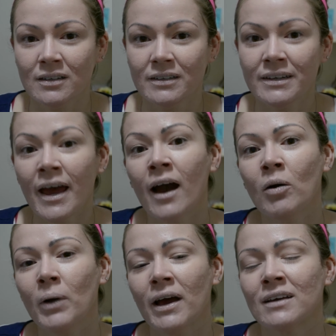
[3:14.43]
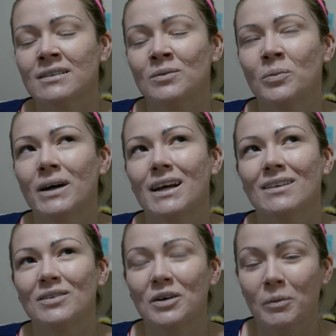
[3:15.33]
now, uh, when I
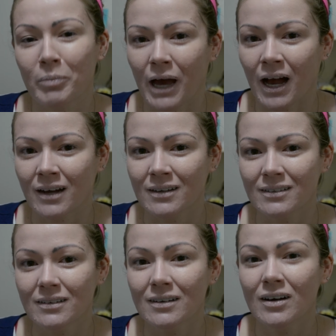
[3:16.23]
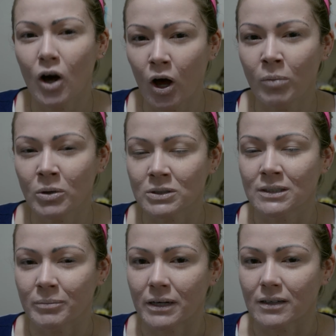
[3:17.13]
look back,
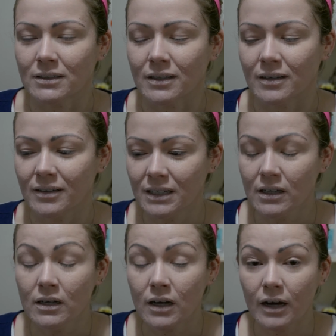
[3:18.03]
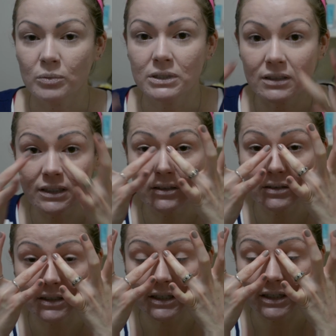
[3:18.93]
almost embarrassing. I would
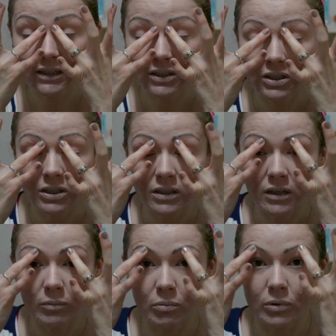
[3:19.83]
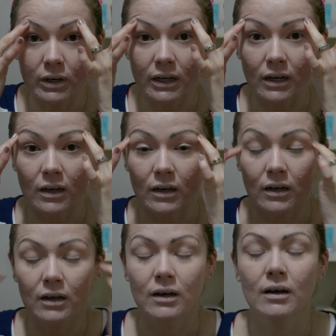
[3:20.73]
literally bring
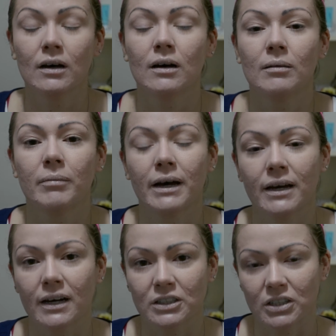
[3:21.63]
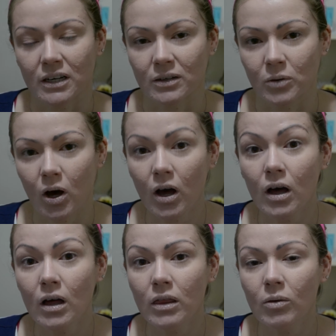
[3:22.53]
my eyeshadow
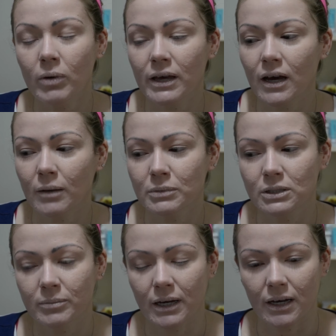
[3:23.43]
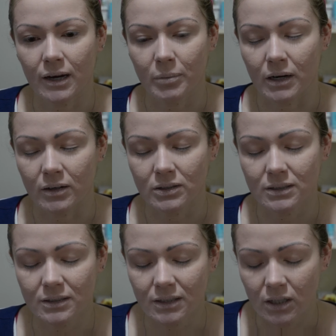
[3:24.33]
all the way up to my
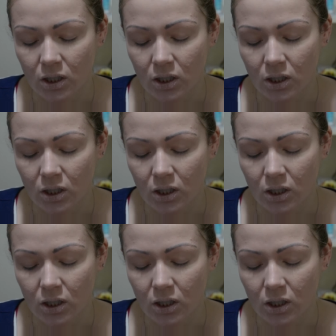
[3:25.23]
eyebrows.